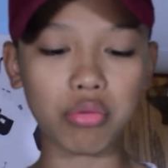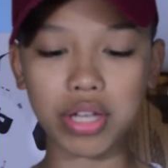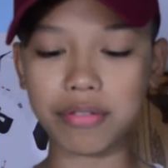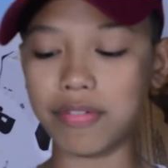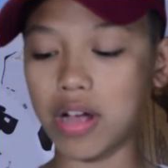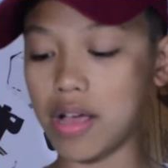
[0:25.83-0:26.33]

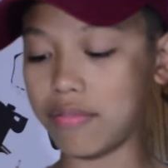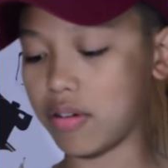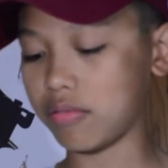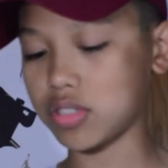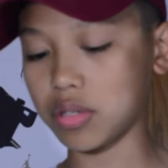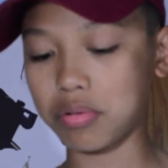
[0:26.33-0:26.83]
week 5
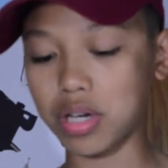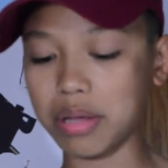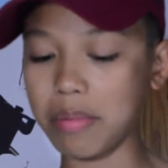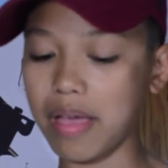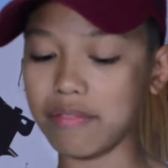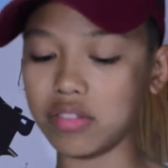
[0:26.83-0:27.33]
of
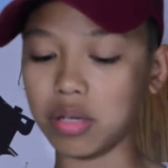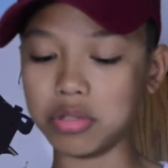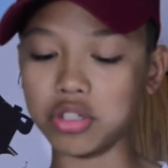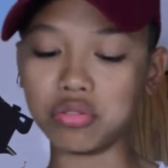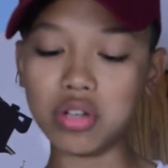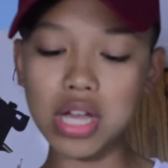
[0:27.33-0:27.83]
Supreme
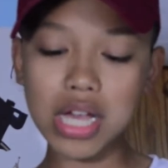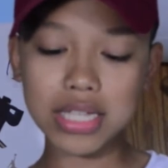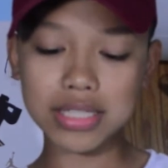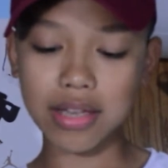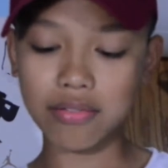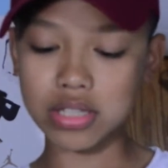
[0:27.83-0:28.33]

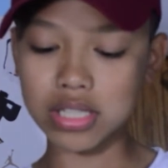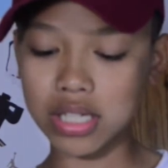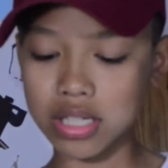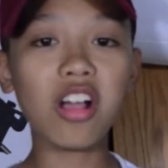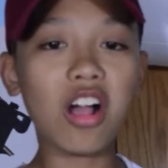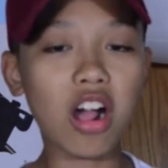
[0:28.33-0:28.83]

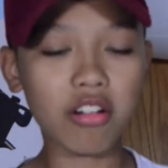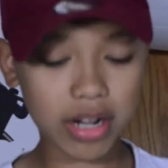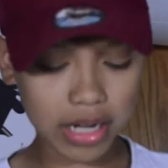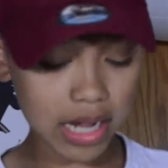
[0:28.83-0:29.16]
FW17s. Alright